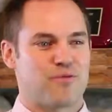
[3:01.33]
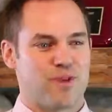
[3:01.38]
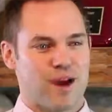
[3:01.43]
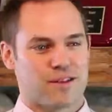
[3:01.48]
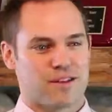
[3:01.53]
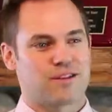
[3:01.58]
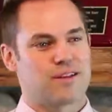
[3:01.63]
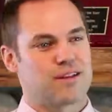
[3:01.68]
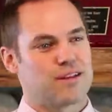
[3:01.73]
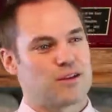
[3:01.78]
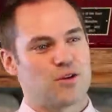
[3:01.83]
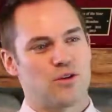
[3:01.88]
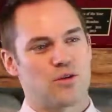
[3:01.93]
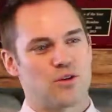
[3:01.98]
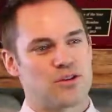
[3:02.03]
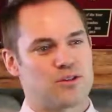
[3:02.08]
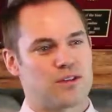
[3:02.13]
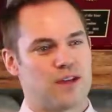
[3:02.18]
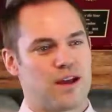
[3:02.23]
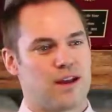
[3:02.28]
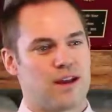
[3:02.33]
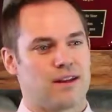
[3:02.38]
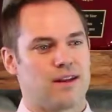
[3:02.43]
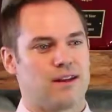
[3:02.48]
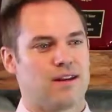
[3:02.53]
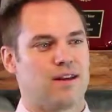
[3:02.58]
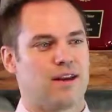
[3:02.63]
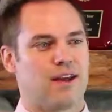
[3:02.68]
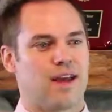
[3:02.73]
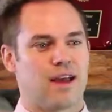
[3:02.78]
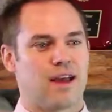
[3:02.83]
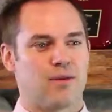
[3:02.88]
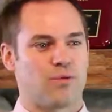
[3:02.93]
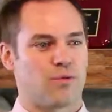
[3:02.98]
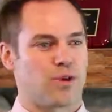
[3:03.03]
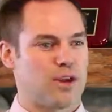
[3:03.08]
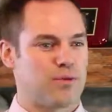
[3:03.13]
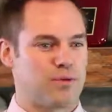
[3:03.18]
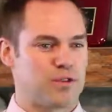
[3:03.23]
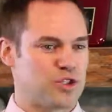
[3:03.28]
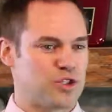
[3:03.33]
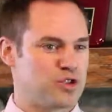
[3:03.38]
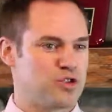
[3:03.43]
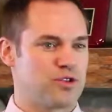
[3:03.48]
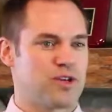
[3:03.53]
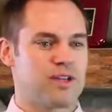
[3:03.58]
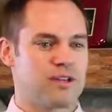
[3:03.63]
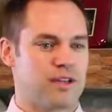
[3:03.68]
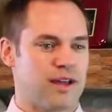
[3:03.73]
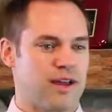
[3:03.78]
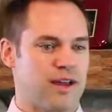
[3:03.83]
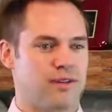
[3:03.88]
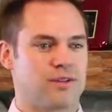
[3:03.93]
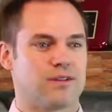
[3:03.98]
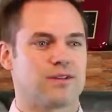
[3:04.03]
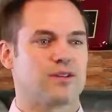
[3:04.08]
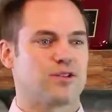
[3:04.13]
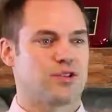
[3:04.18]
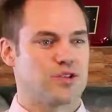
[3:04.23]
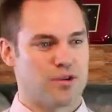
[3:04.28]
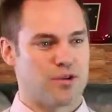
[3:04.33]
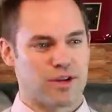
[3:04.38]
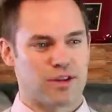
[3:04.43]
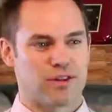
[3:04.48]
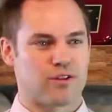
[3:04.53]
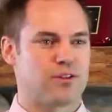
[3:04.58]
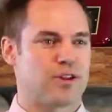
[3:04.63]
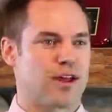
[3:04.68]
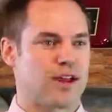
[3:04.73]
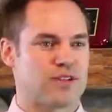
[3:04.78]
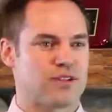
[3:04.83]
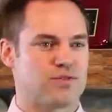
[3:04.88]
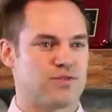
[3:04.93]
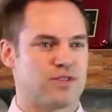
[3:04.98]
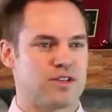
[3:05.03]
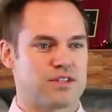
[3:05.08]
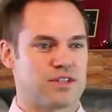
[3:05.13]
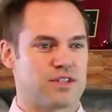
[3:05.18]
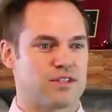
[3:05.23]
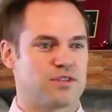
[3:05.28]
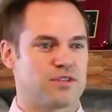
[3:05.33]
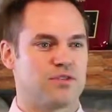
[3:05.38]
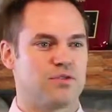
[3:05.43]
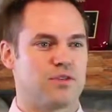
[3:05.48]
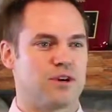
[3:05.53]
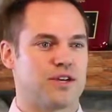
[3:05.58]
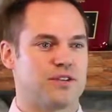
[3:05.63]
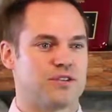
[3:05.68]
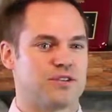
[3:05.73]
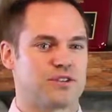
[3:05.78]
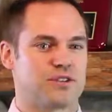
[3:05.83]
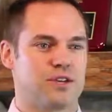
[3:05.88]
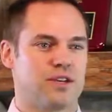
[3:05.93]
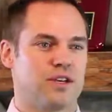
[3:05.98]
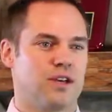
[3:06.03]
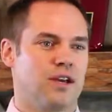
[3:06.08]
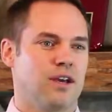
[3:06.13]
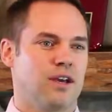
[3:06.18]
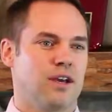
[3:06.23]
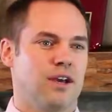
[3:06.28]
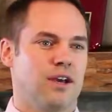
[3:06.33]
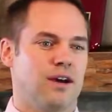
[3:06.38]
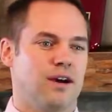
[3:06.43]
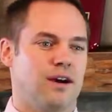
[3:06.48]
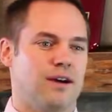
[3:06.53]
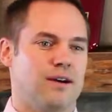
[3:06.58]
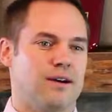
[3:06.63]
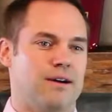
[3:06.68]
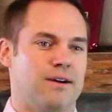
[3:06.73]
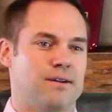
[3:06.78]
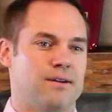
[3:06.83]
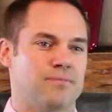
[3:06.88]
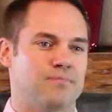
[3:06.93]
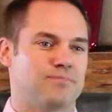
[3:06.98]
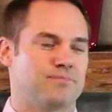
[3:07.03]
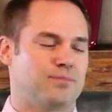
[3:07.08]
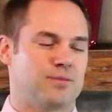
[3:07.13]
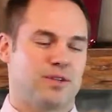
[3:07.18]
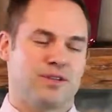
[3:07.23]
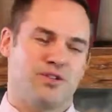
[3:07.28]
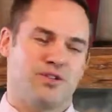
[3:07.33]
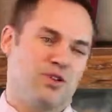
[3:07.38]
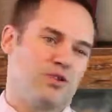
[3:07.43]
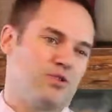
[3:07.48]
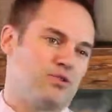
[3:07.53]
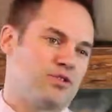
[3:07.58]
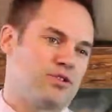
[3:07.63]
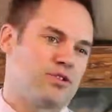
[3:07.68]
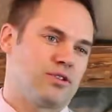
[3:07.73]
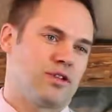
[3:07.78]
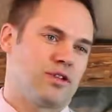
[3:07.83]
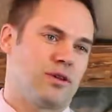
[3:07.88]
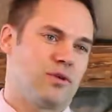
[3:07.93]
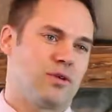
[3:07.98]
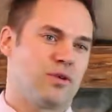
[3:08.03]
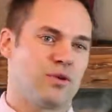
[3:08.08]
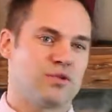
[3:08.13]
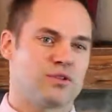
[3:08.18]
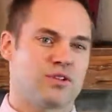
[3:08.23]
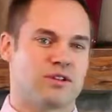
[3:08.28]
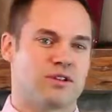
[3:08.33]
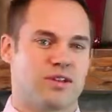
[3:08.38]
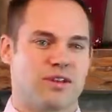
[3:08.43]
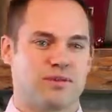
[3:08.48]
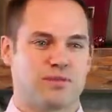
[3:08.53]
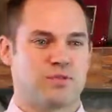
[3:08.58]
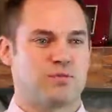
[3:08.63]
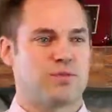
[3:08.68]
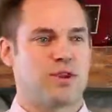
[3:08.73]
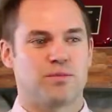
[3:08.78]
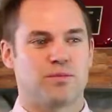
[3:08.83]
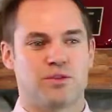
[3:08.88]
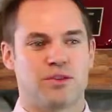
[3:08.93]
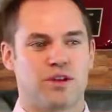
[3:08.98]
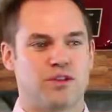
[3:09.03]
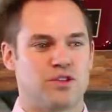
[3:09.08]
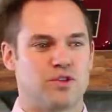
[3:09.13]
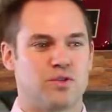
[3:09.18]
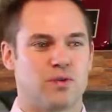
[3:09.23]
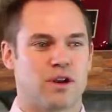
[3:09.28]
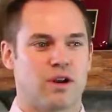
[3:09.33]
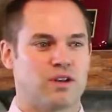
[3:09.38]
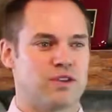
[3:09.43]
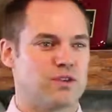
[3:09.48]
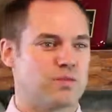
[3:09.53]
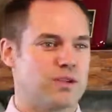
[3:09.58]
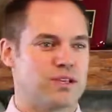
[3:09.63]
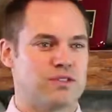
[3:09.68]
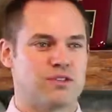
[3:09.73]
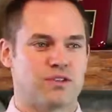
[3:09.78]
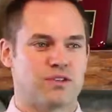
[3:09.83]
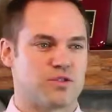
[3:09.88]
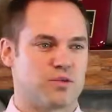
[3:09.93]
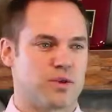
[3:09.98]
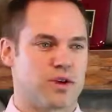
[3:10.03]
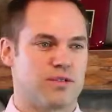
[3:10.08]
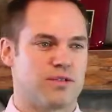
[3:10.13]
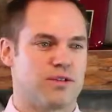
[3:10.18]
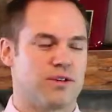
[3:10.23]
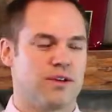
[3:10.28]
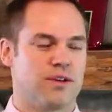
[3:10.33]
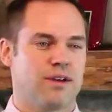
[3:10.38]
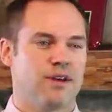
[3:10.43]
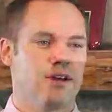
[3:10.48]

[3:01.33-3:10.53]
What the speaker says: the fact that they noticed that and were able to treat that during their next visit to us is huge. I mean, those are the types of people that you want to do business with.